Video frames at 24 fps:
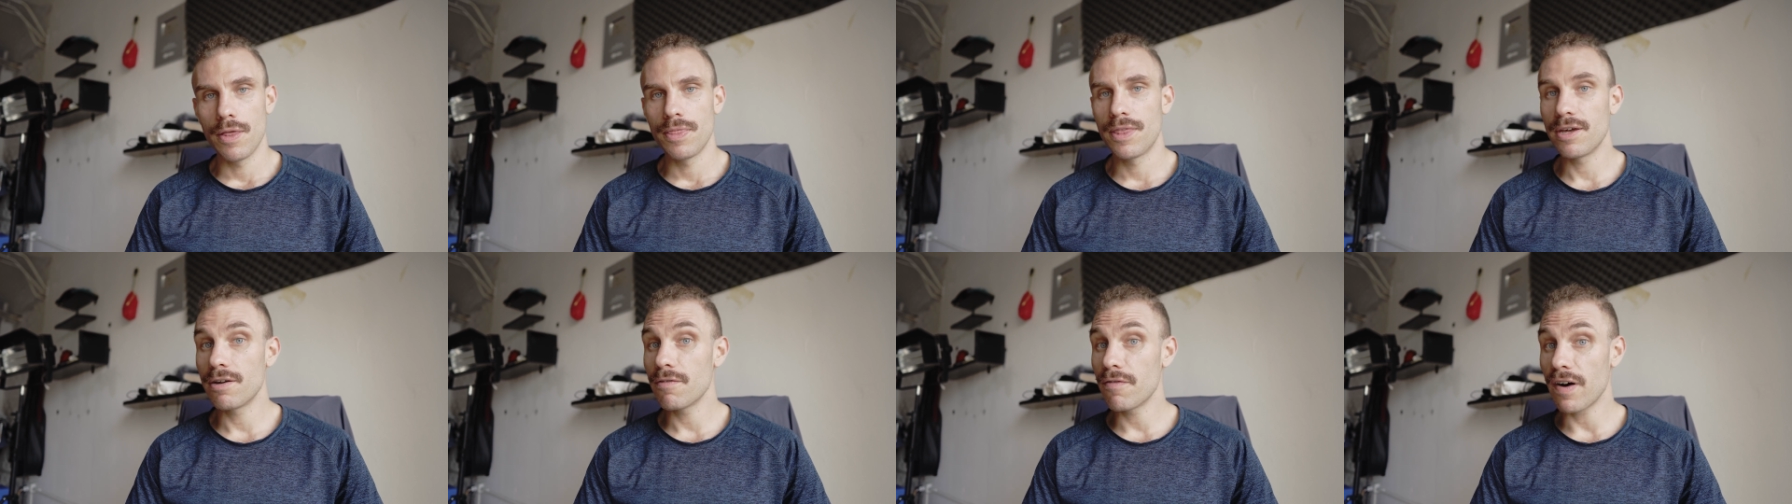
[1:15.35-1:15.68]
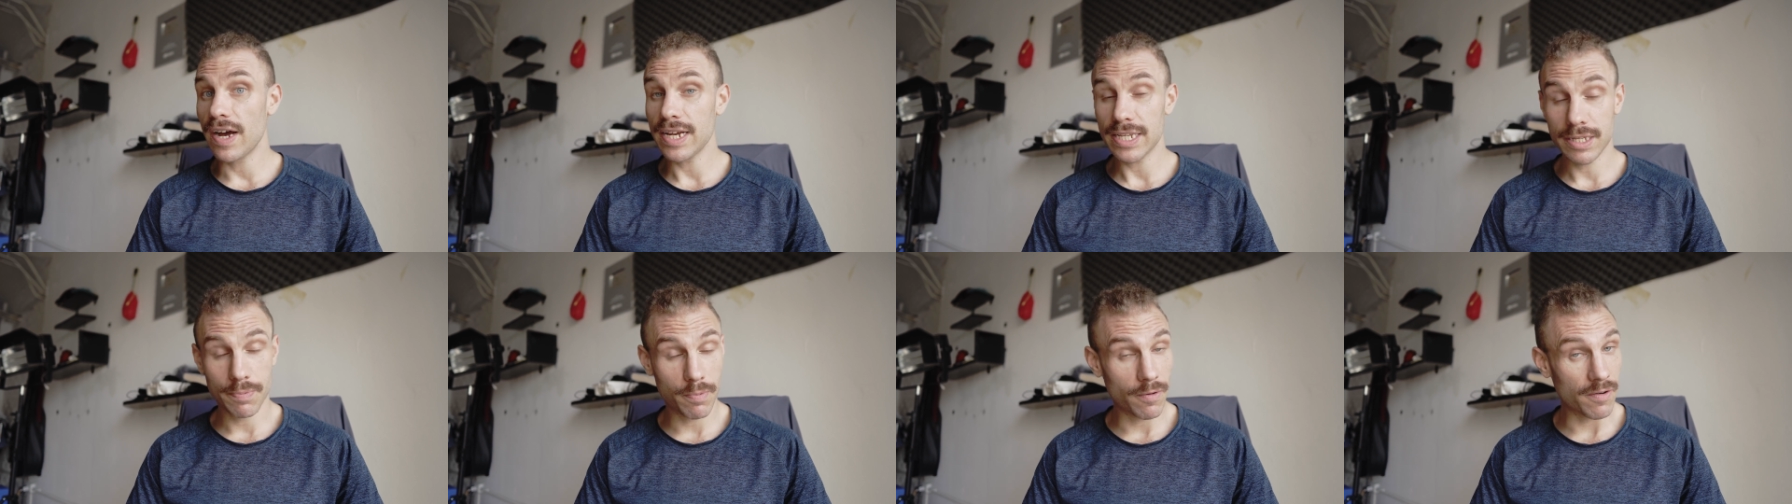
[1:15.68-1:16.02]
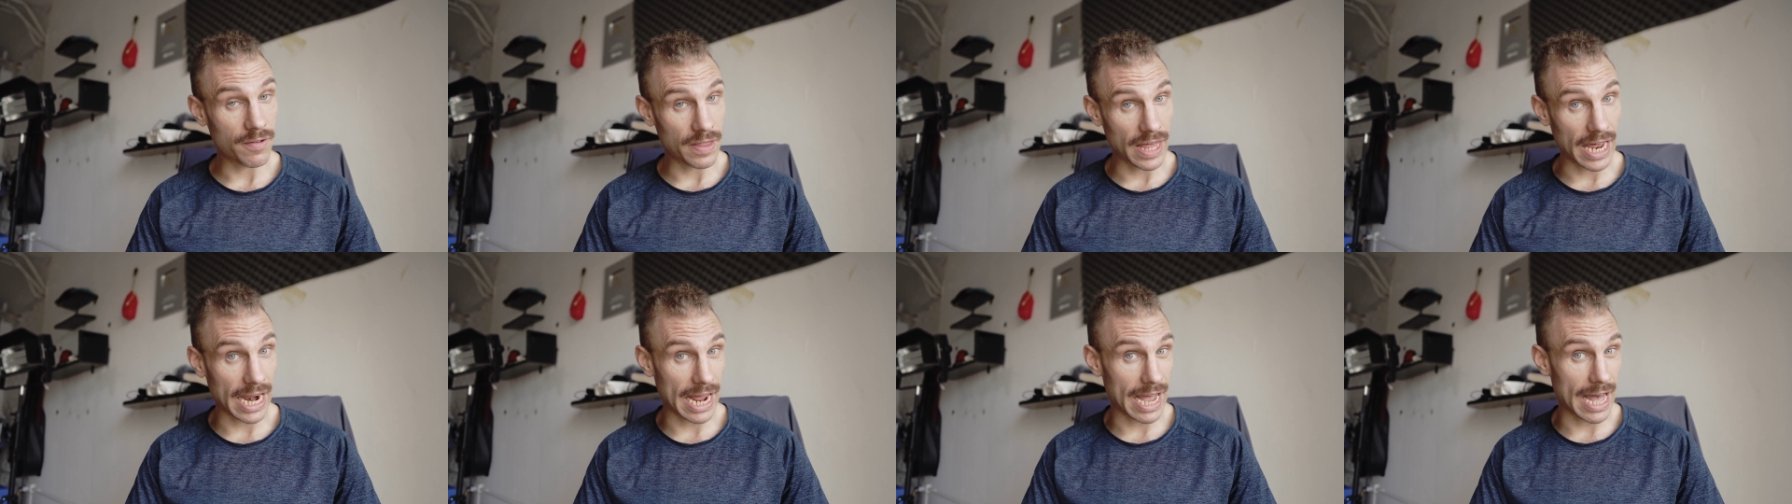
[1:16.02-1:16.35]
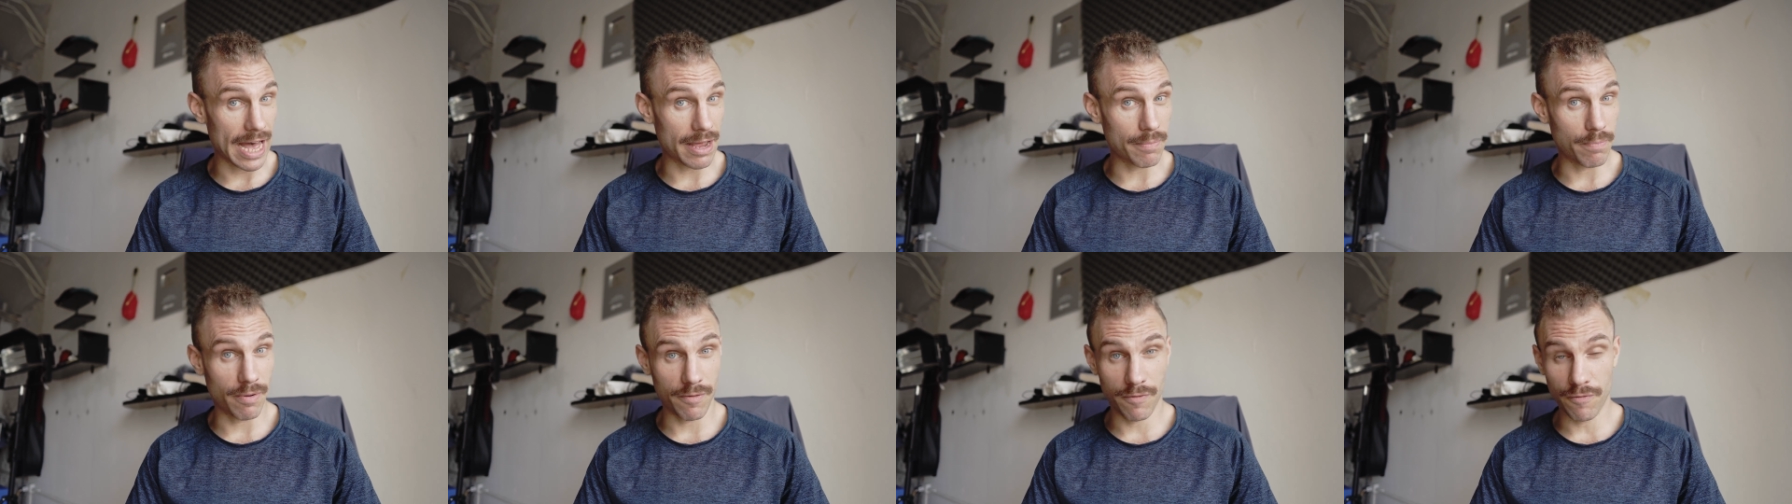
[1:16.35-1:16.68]
The device that I
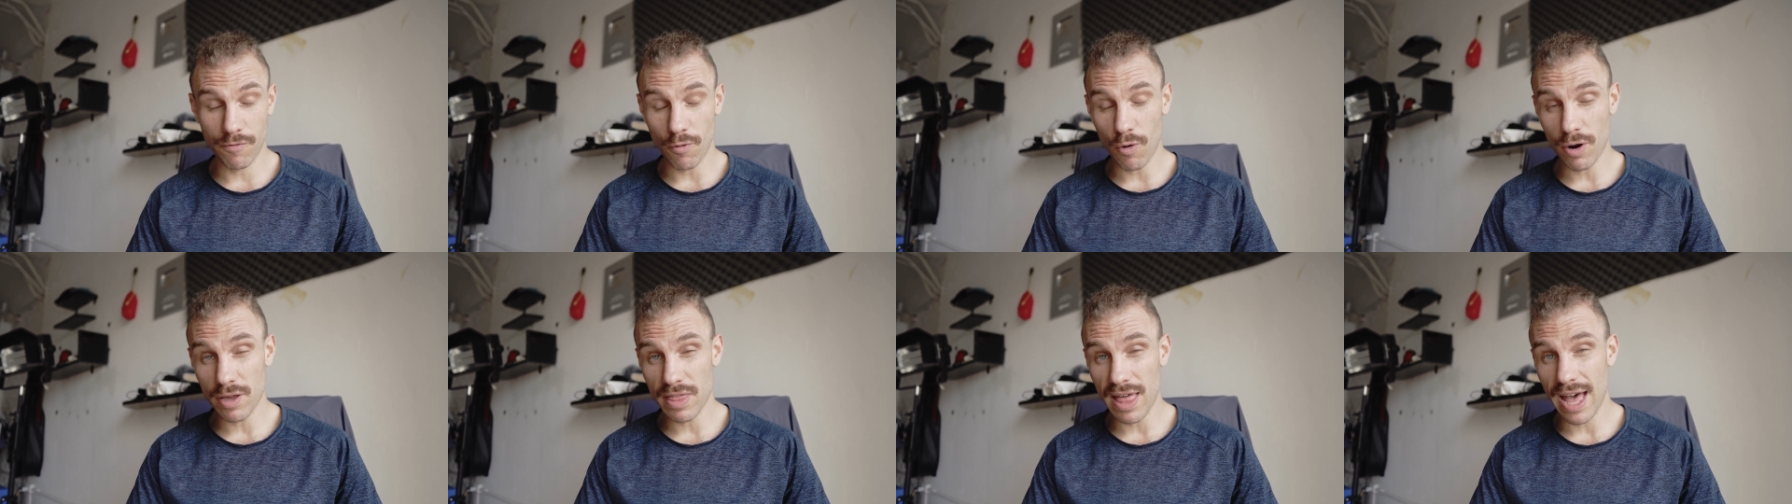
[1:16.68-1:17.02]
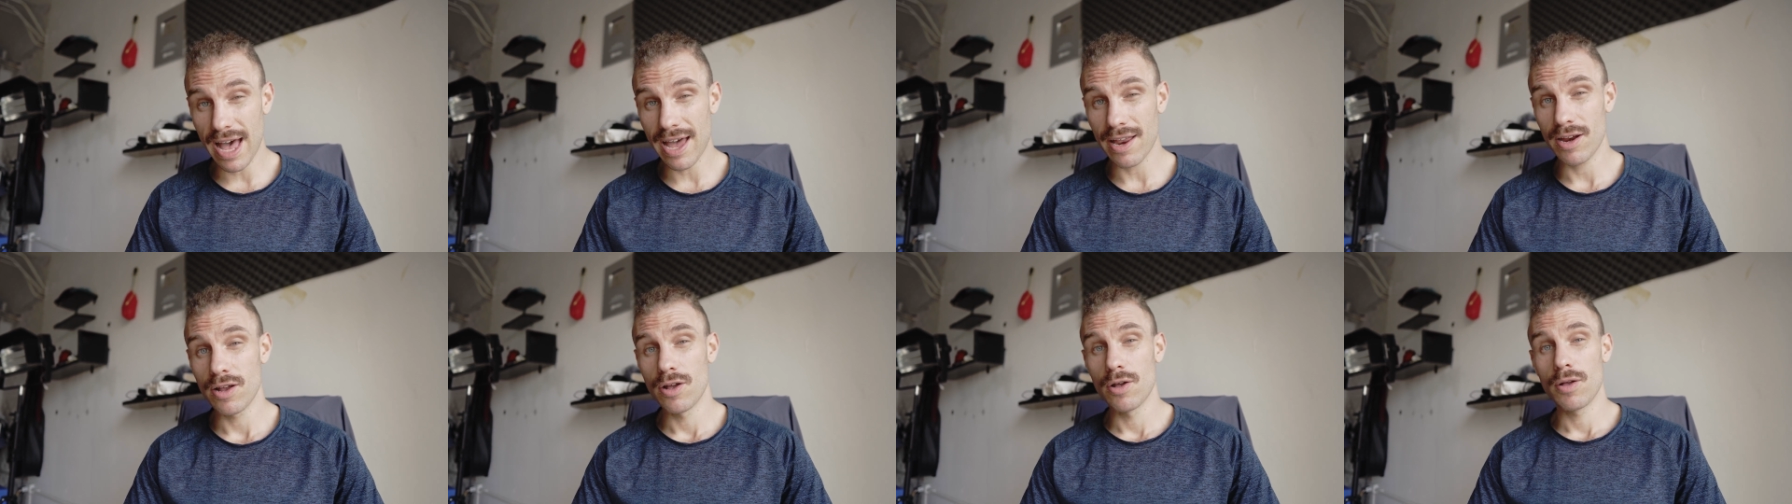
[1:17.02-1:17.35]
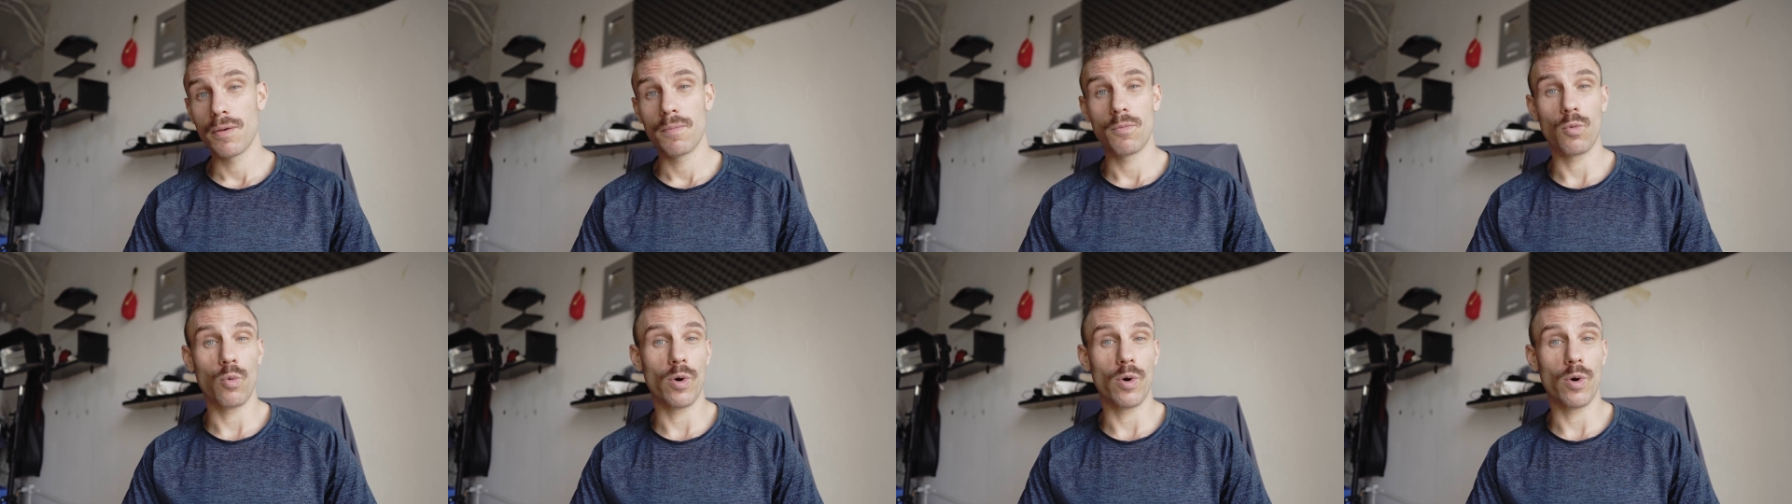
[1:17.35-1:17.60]
had before that